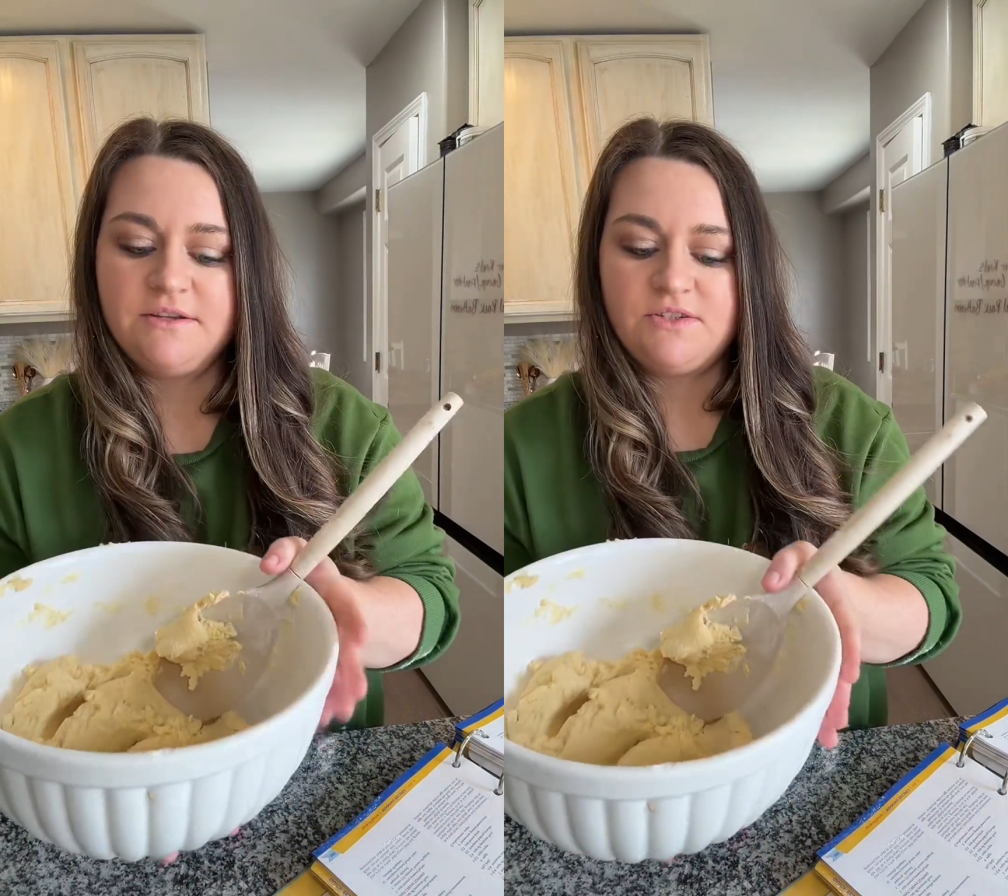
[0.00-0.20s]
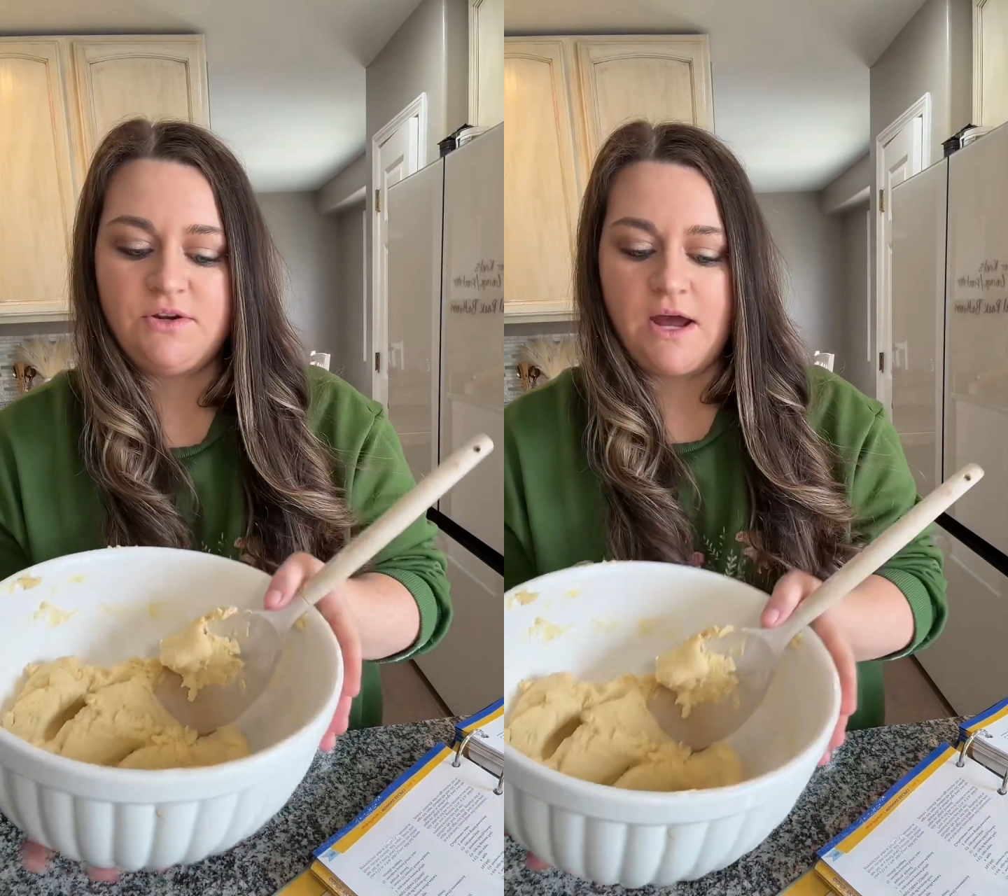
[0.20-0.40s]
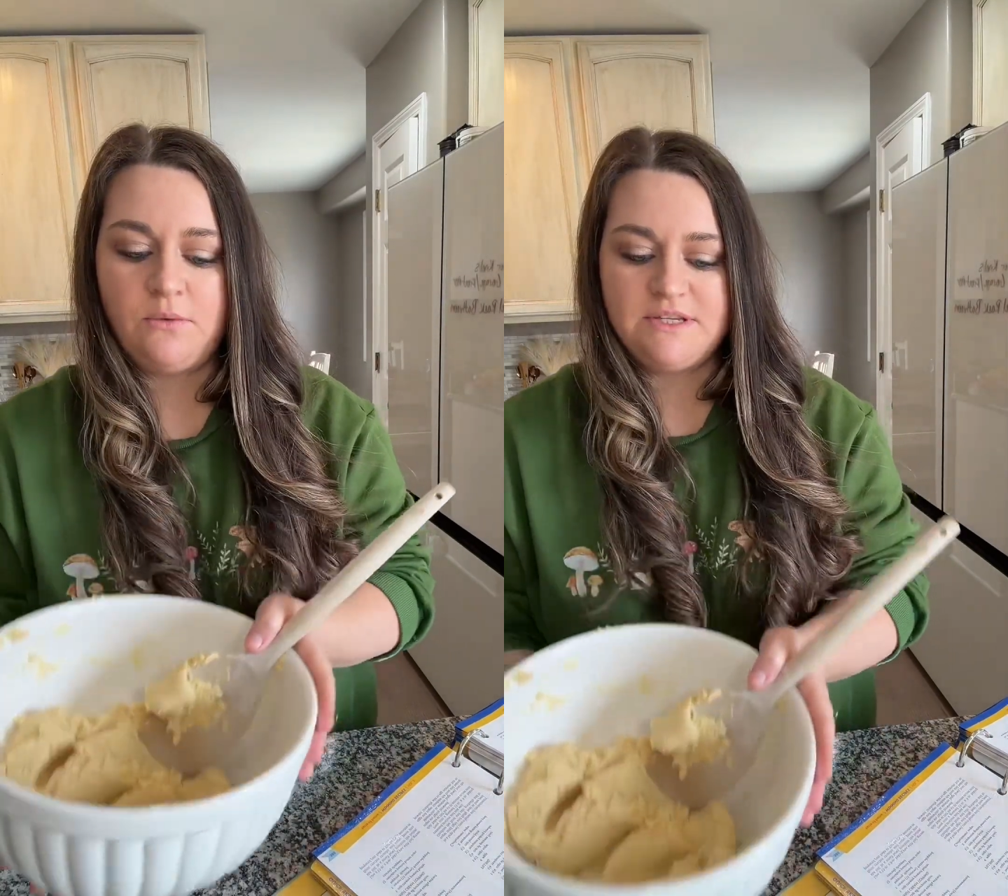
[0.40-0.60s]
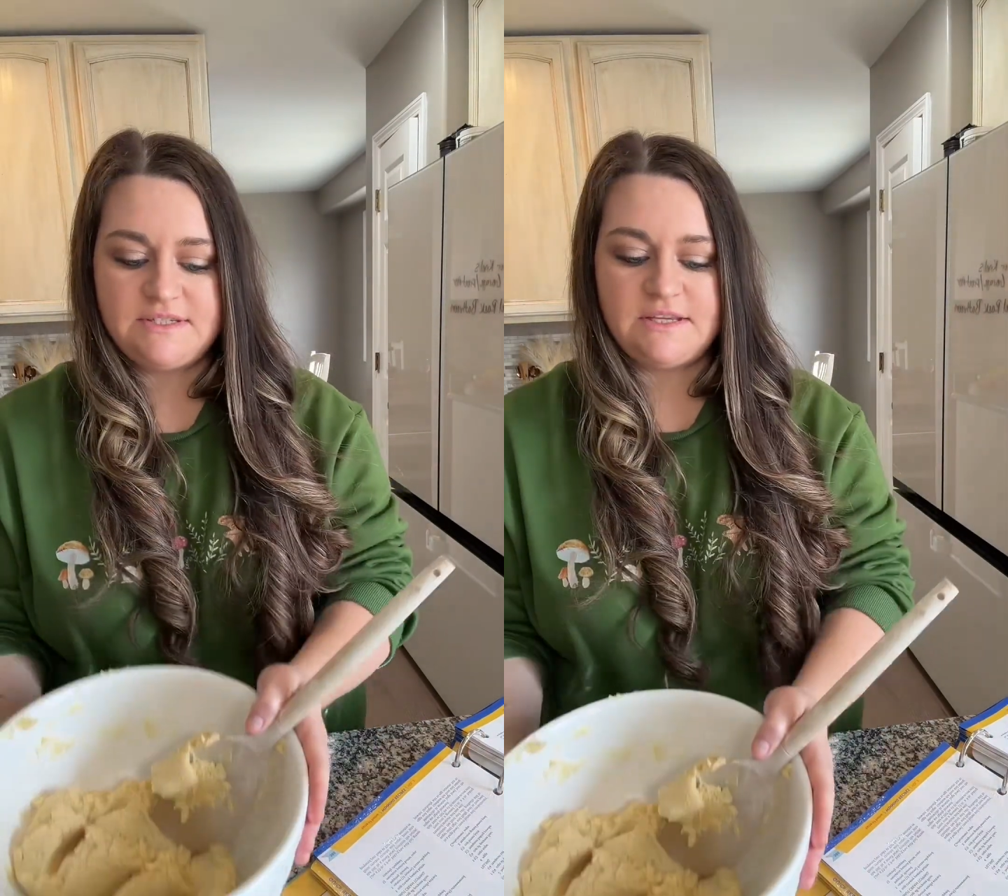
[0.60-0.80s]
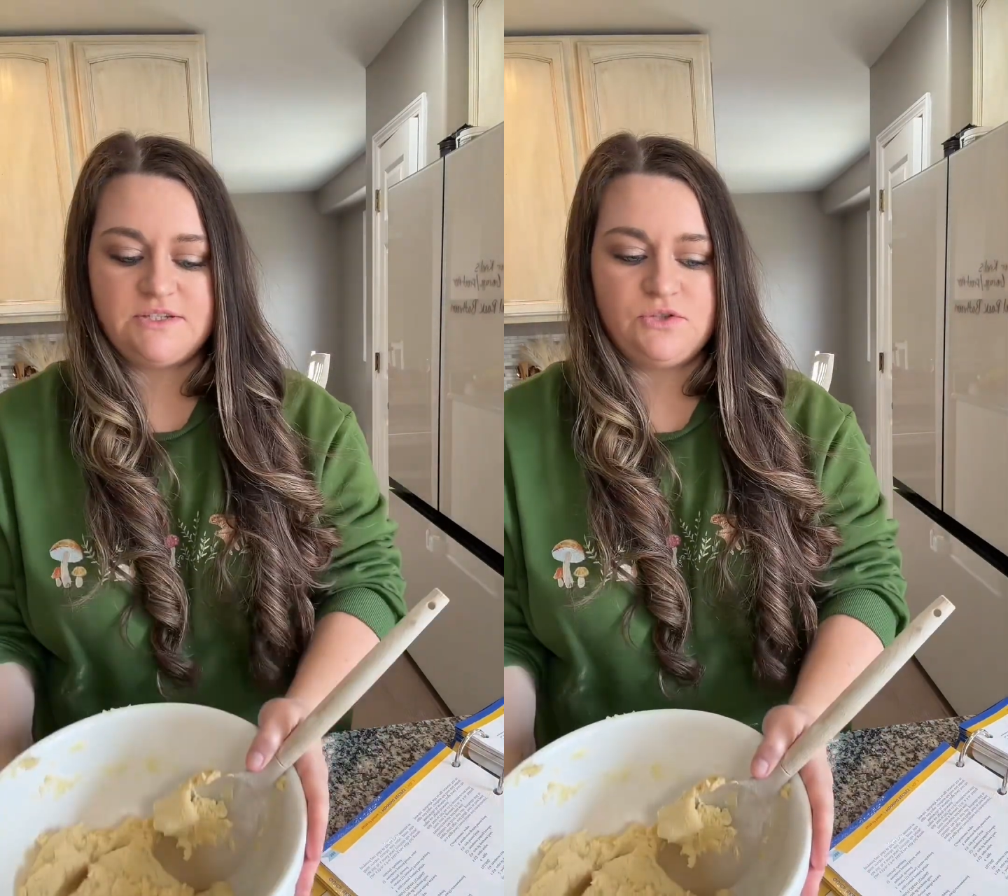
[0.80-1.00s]
So now it
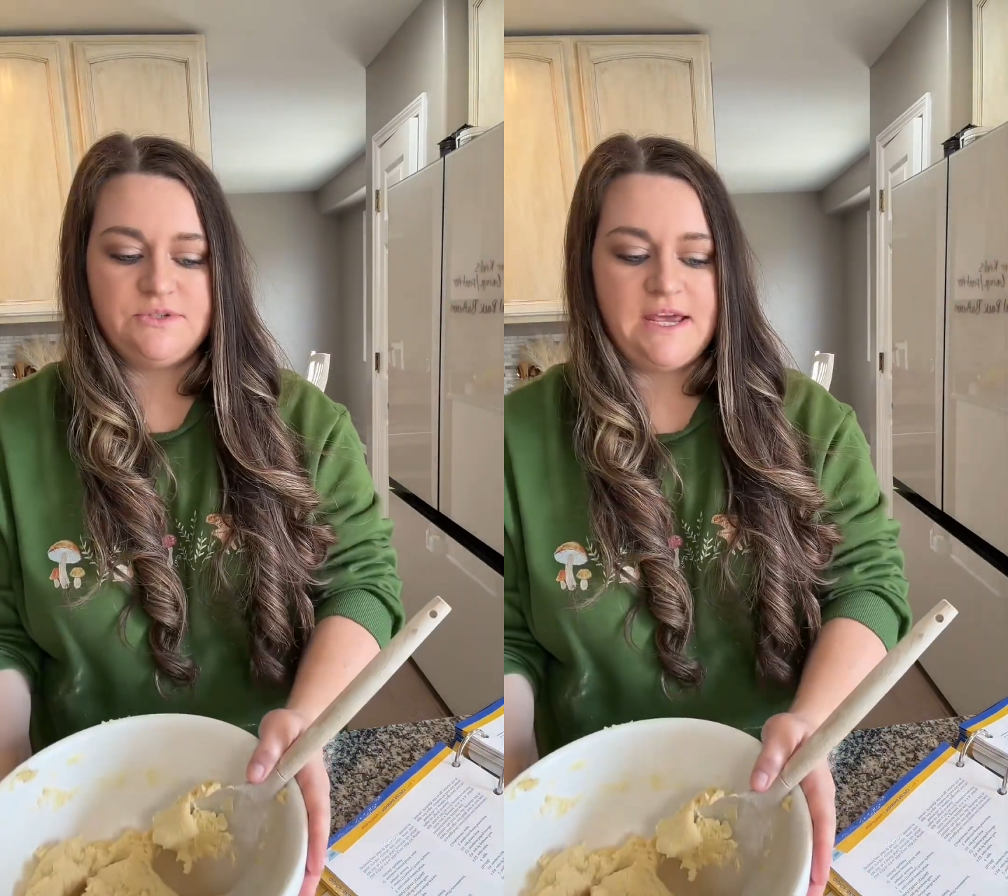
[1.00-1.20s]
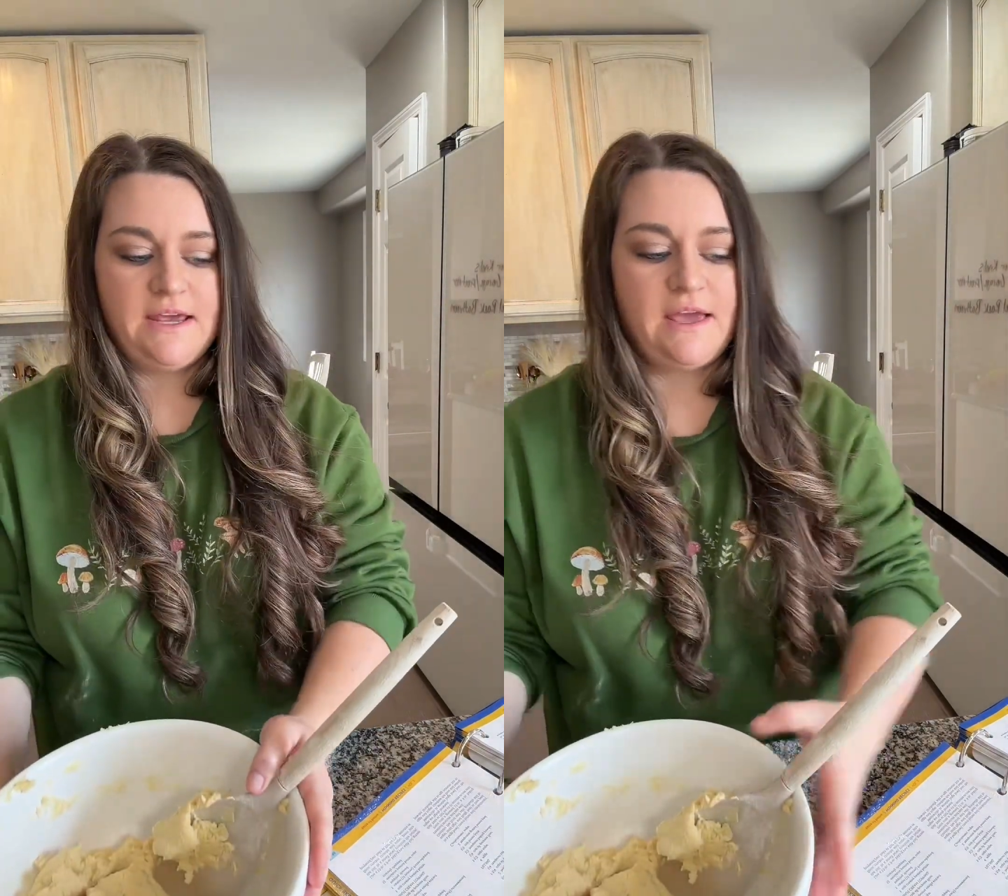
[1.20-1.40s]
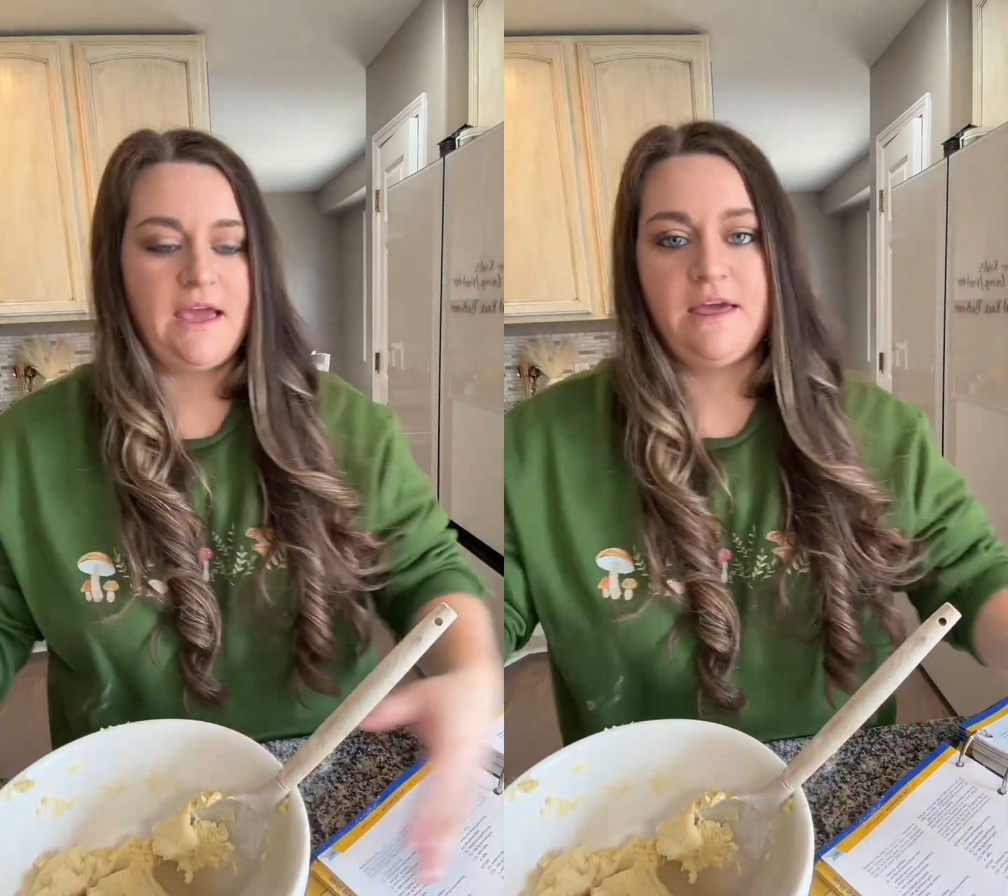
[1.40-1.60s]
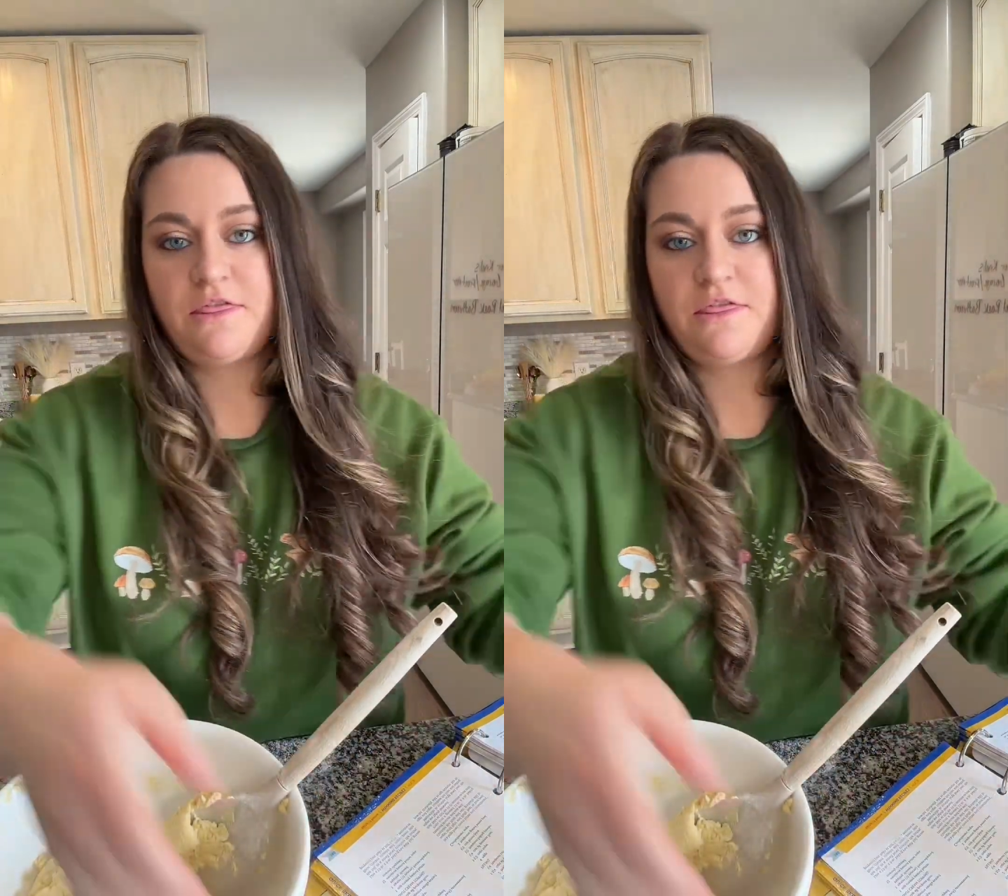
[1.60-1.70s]
says to take a